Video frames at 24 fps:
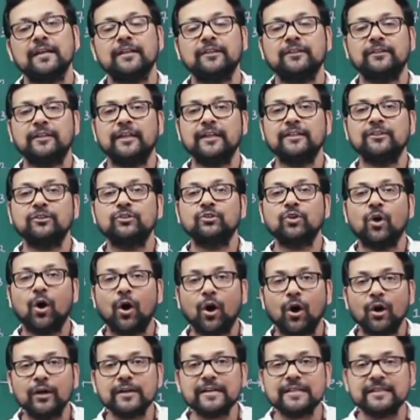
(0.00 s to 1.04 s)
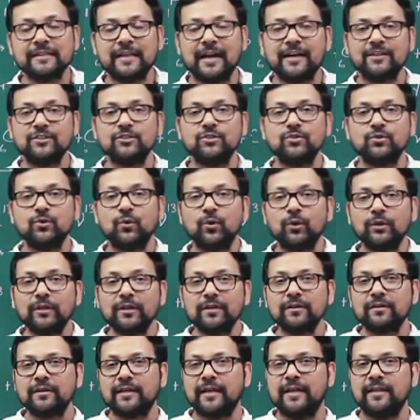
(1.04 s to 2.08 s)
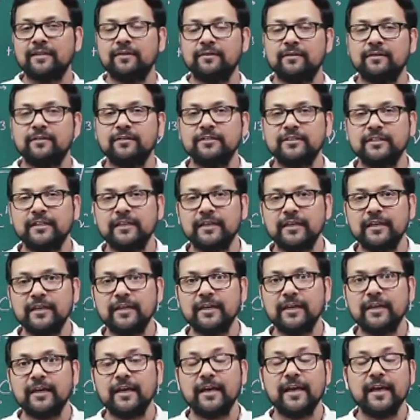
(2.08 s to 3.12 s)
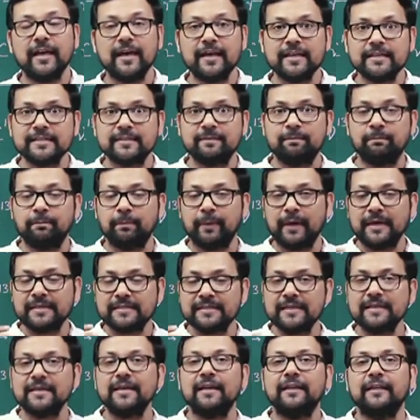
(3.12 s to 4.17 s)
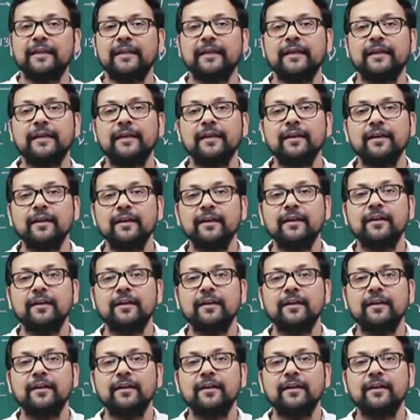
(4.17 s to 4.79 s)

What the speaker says: They thought that solar energy is basically